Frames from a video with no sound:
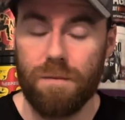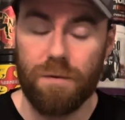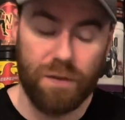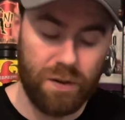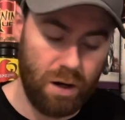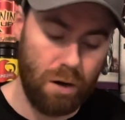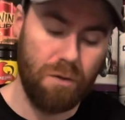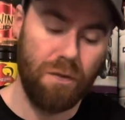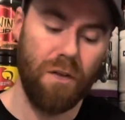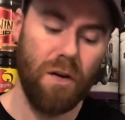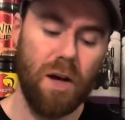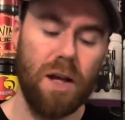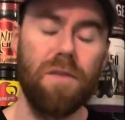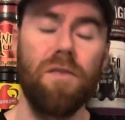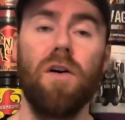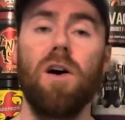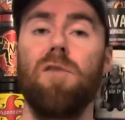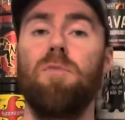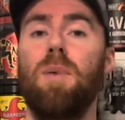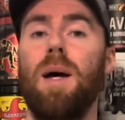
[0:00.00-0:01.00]
So
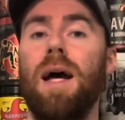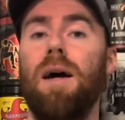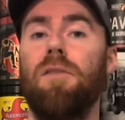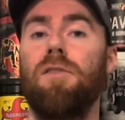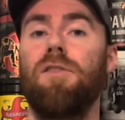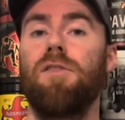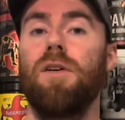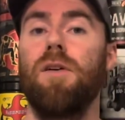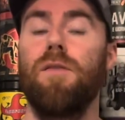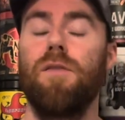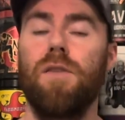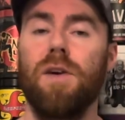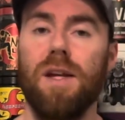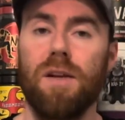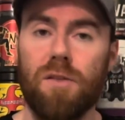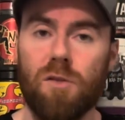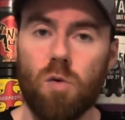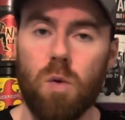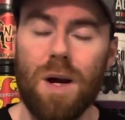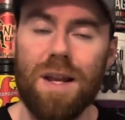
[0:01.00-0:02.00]
£35 for your
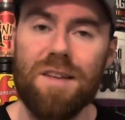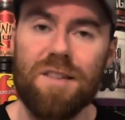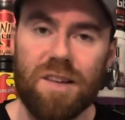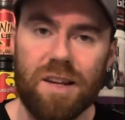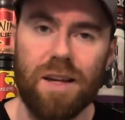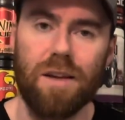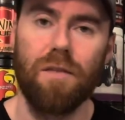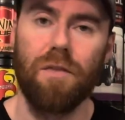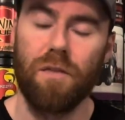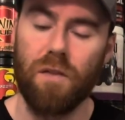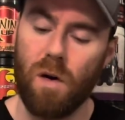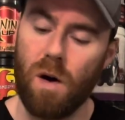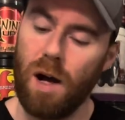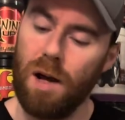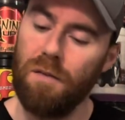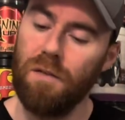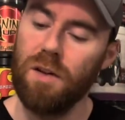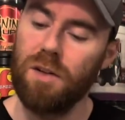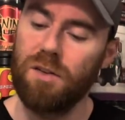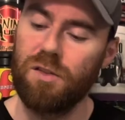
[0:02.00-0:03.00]

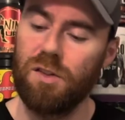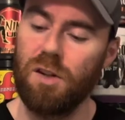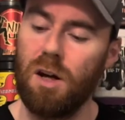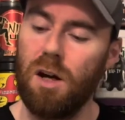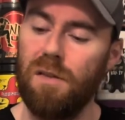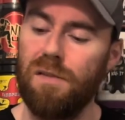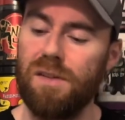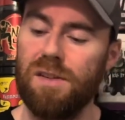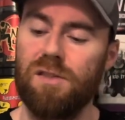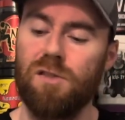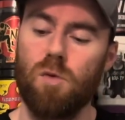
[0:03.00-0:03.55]
25 servings.